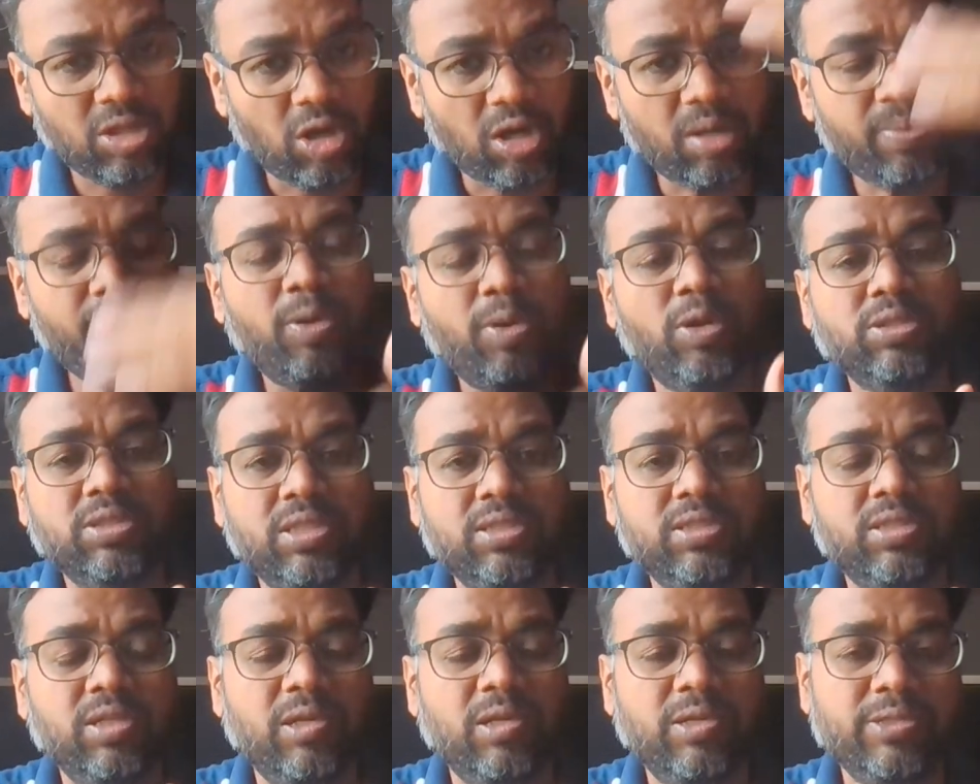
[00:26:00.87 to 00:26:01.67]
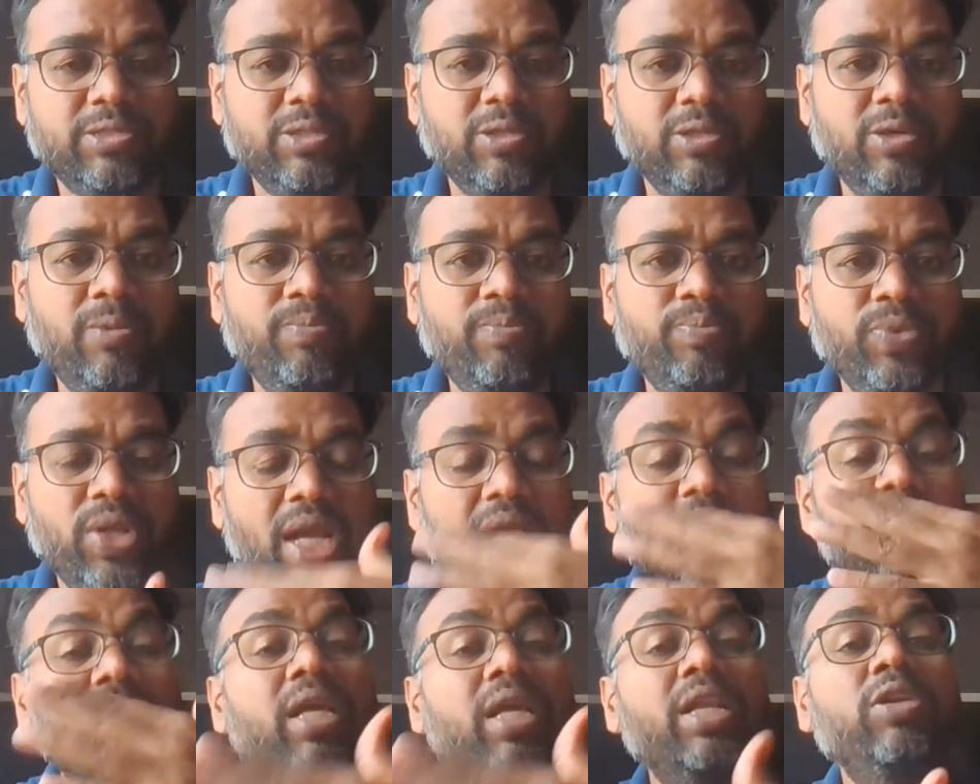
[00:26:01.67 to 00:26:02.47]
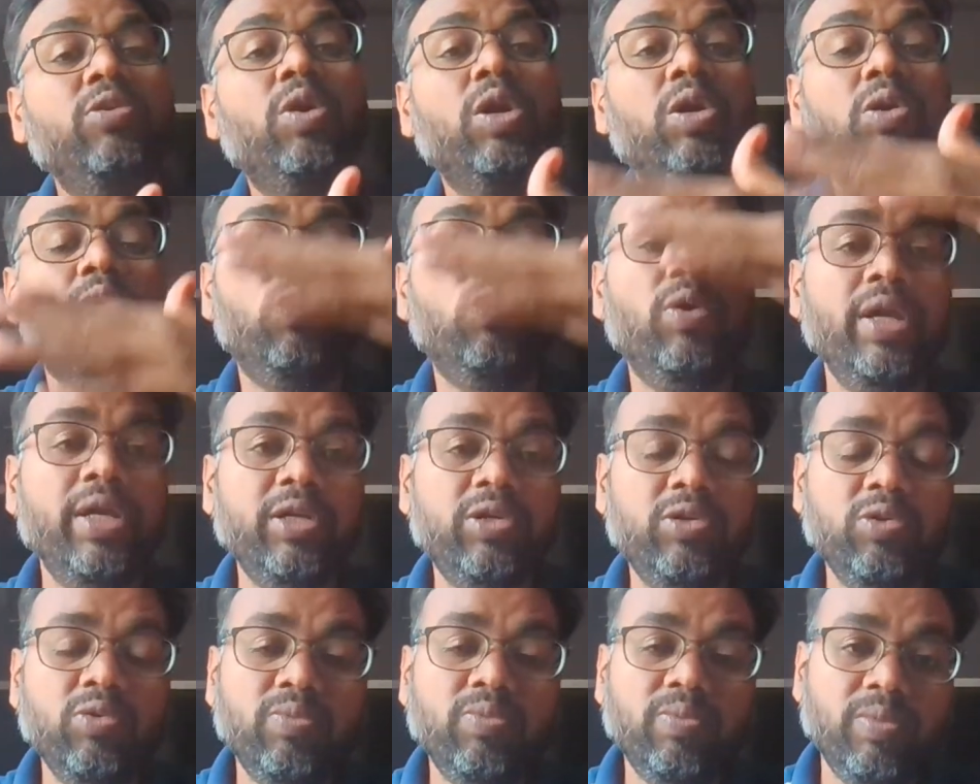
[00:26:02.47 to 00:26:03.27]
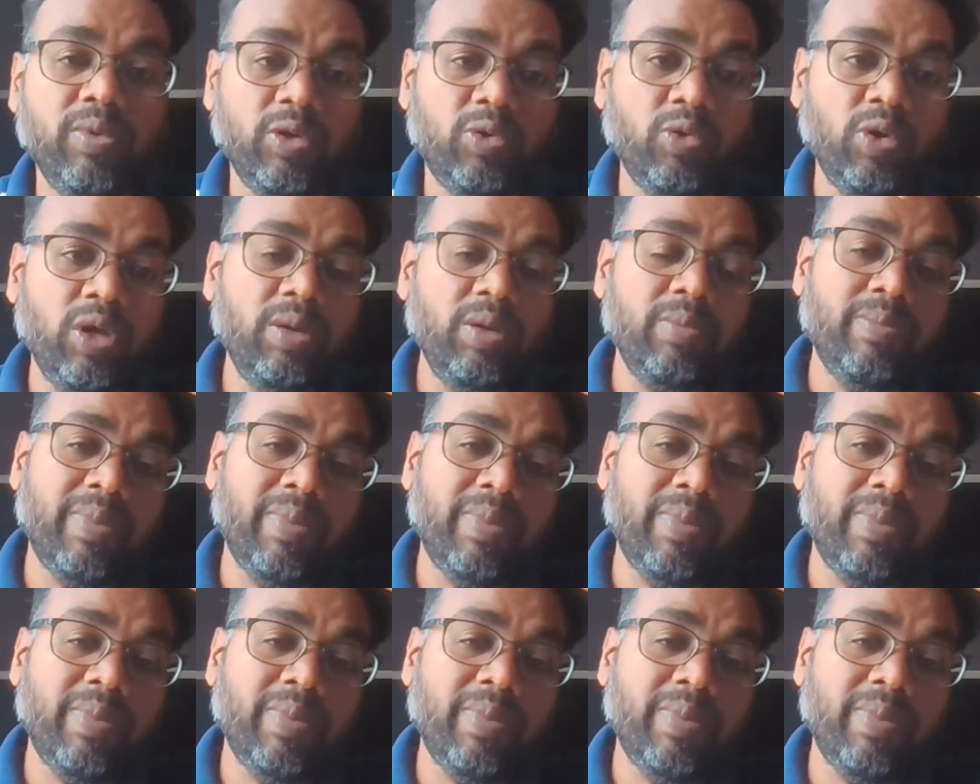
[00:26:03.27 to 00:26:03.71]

thought process also, and then you are going